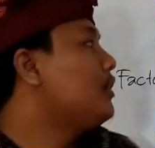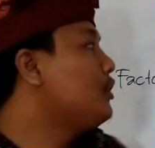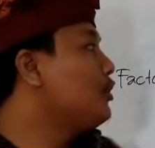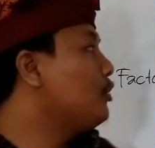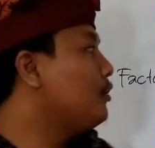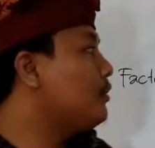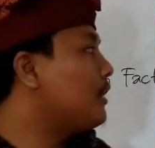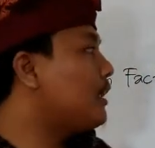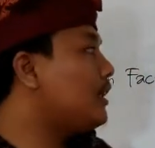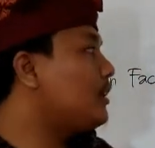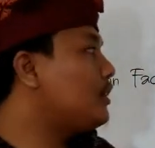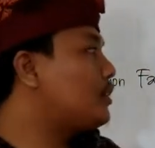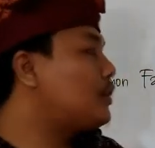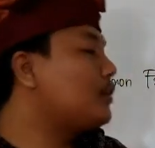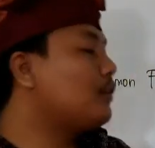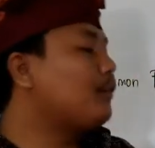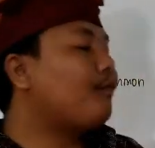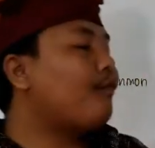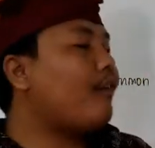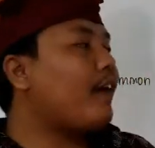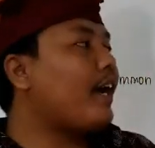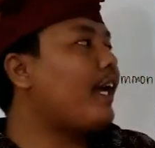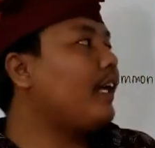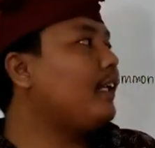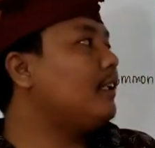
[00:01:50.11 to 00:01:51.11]
You need to
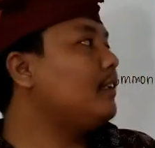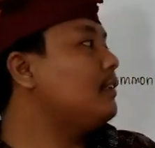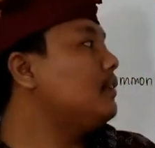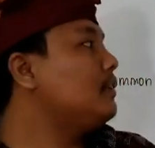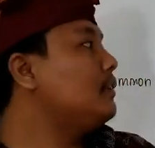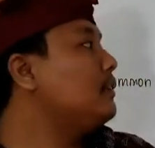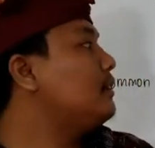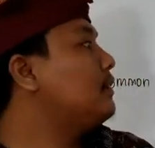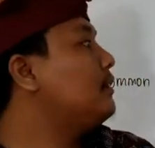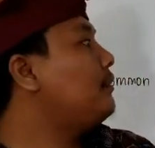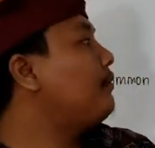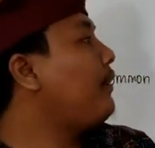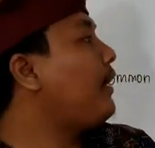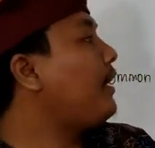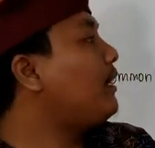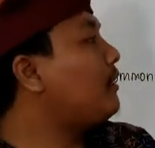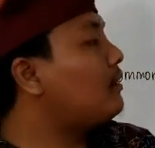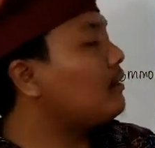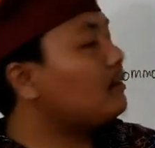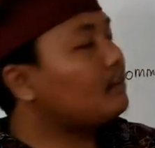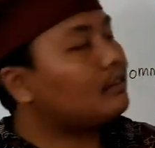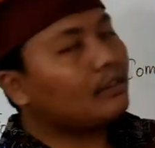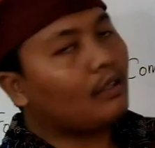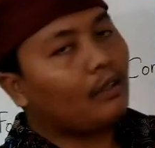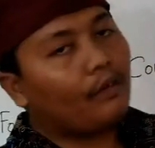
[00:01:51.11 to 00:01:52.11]
find the factors